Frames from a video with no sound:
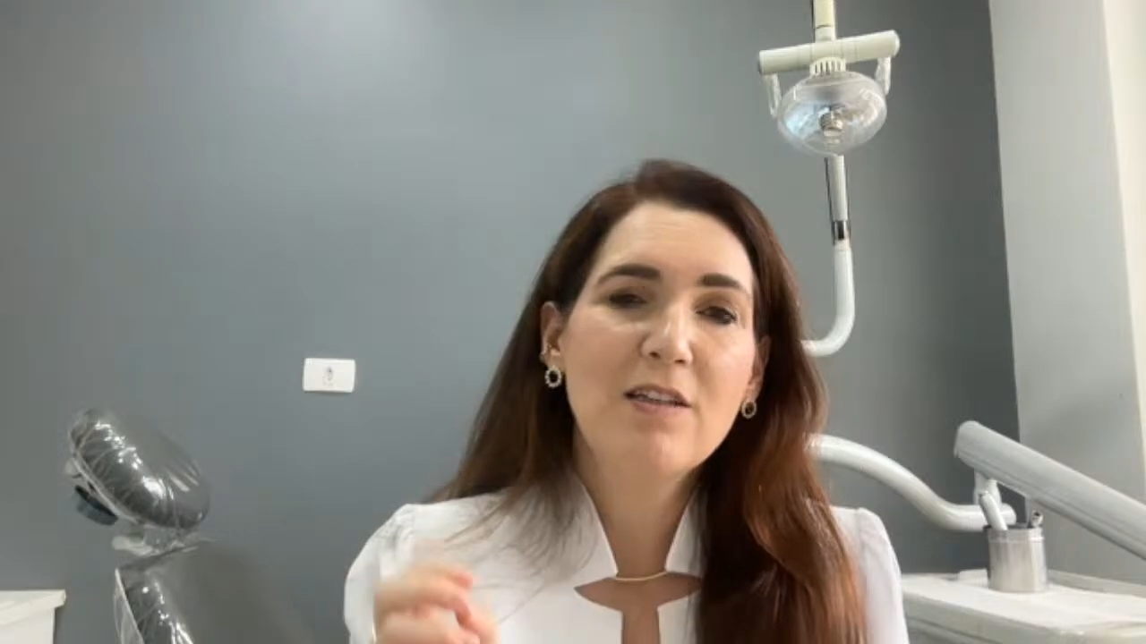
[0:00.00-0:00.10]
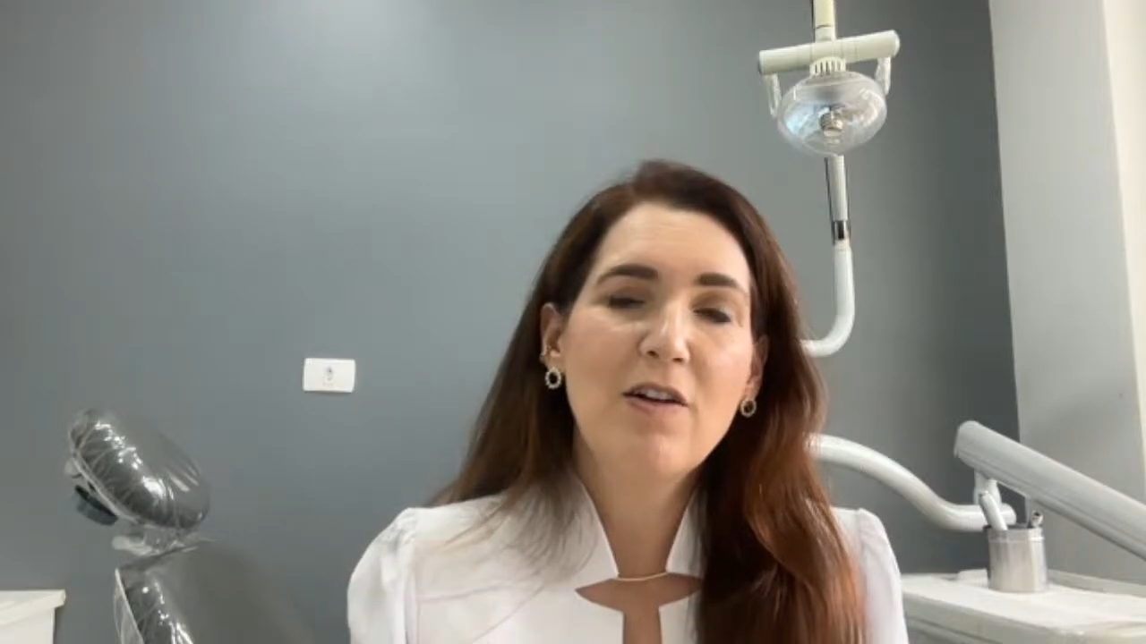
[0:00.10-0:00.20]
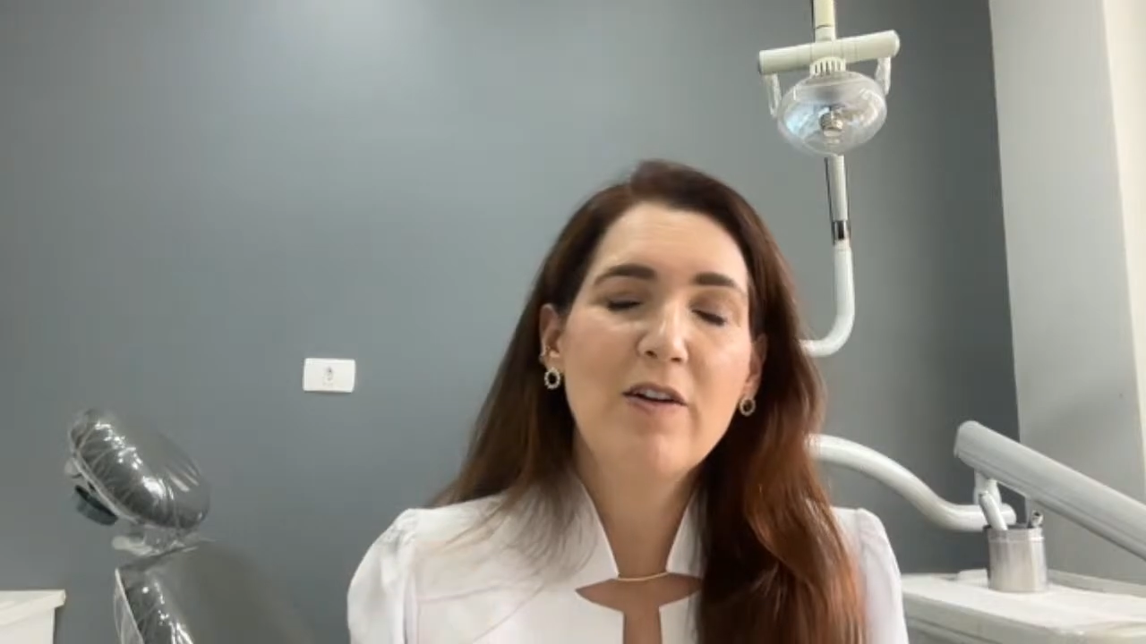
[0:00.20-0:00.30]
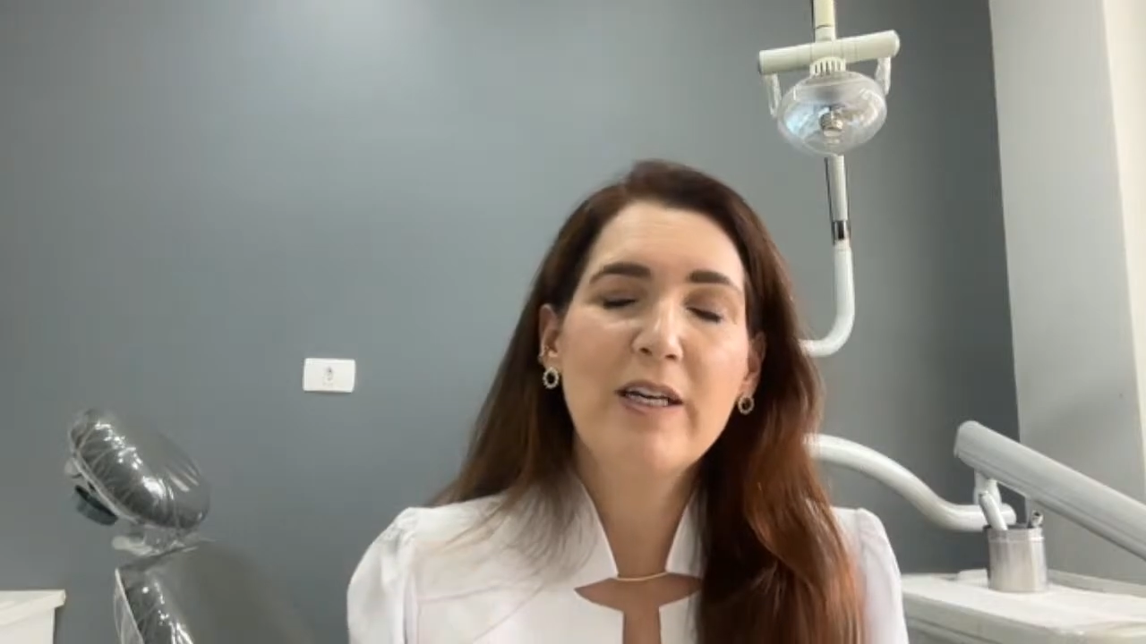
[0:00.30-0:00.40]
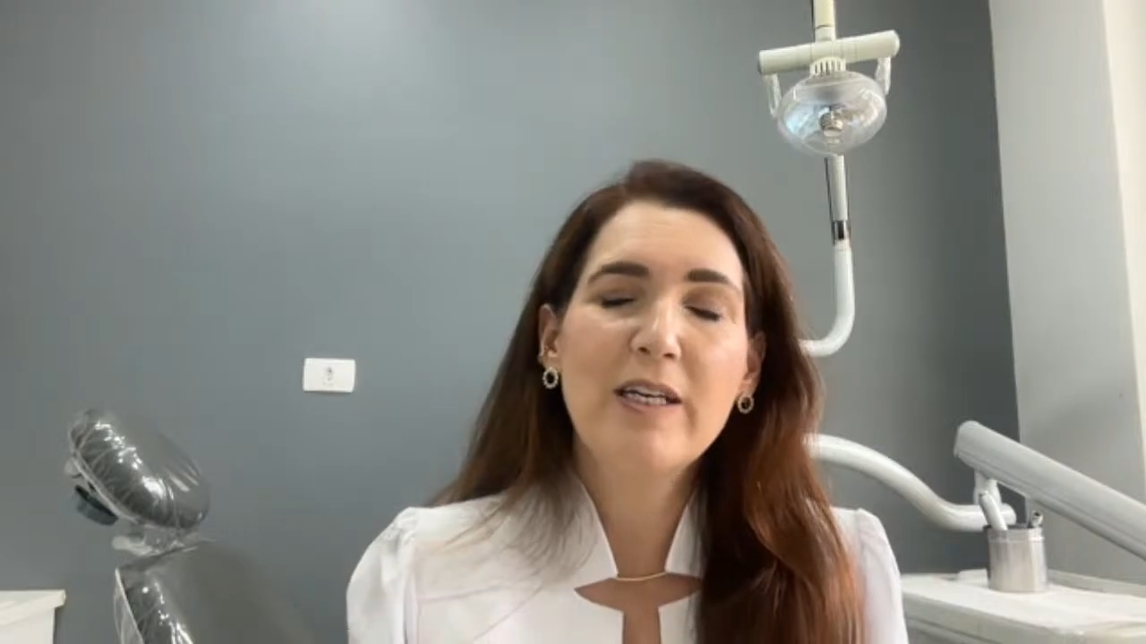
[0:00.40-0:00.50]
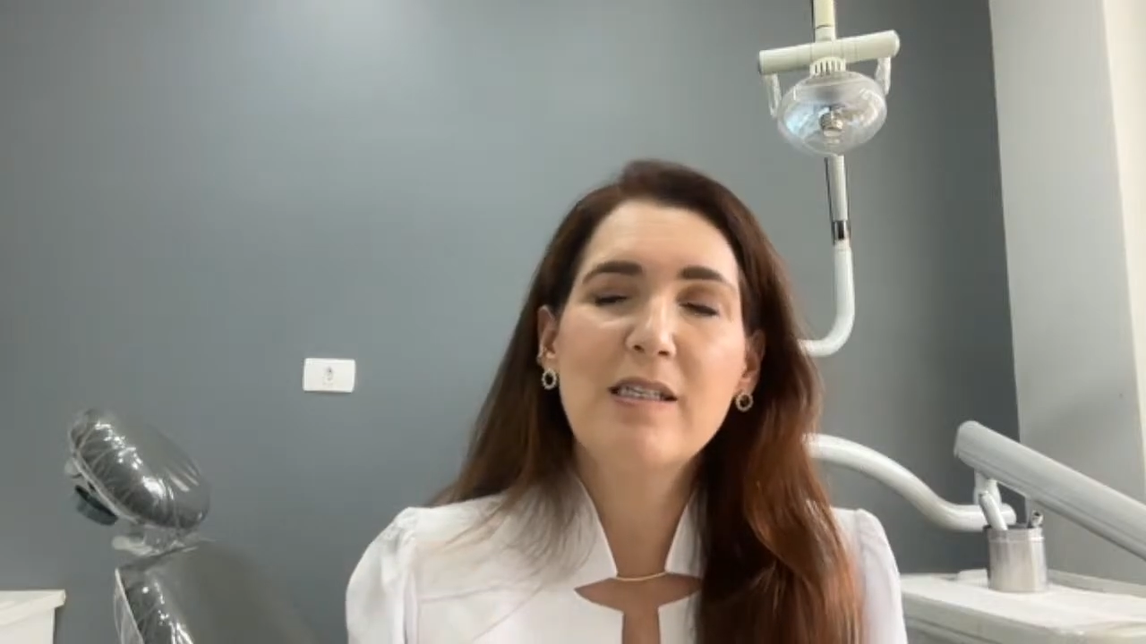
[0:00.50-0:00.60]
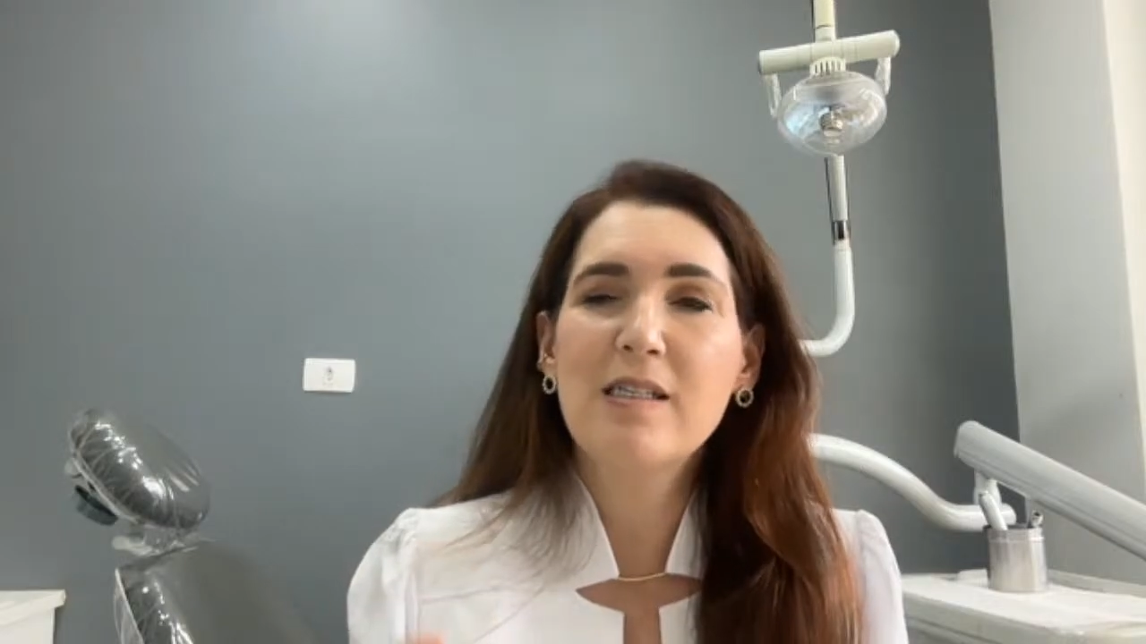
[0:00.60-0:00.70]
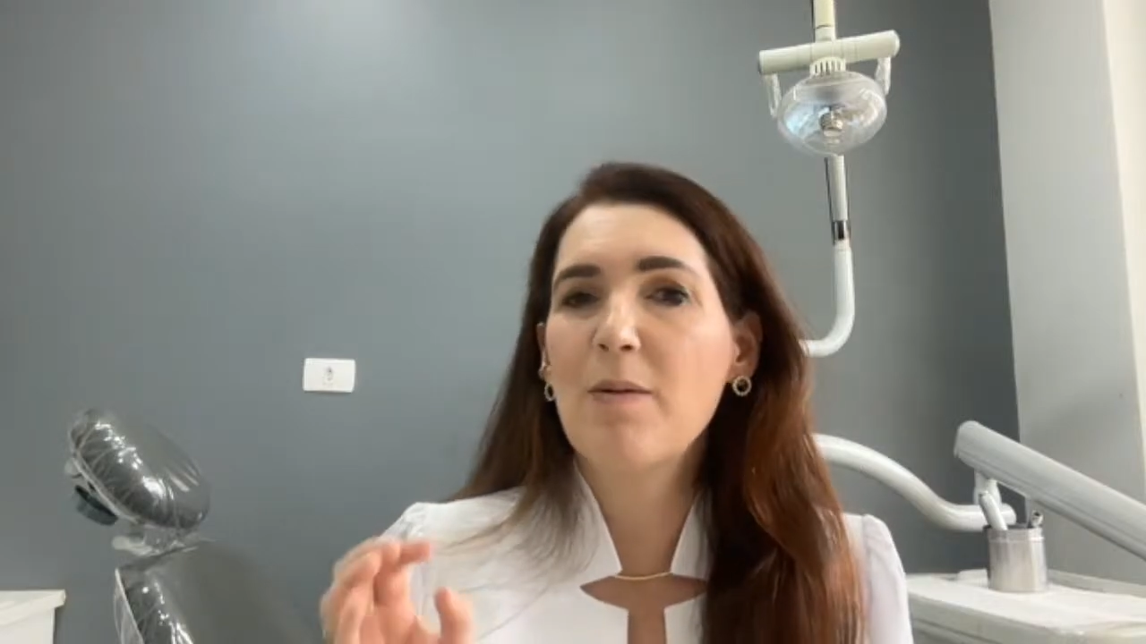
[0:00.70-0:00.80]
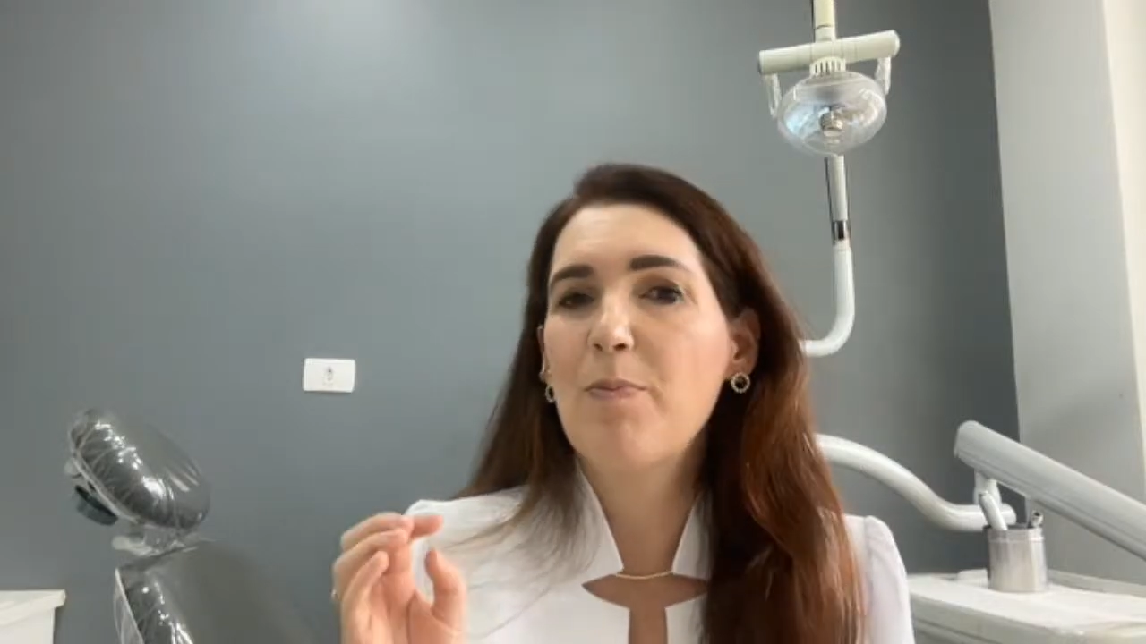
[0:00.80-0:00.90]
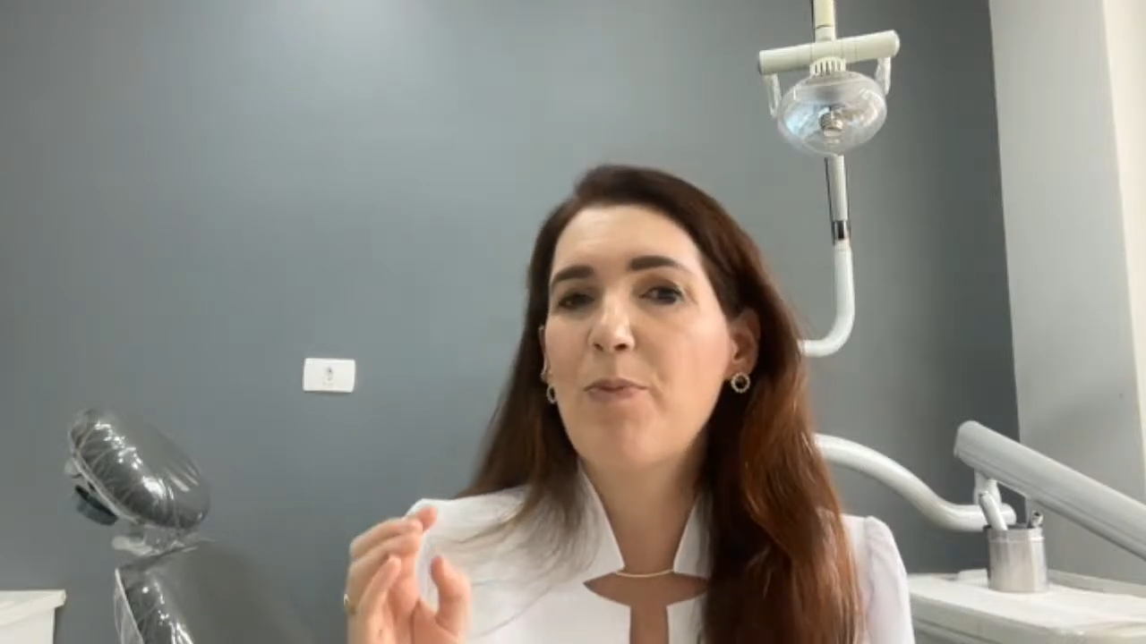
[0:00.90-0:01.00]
there is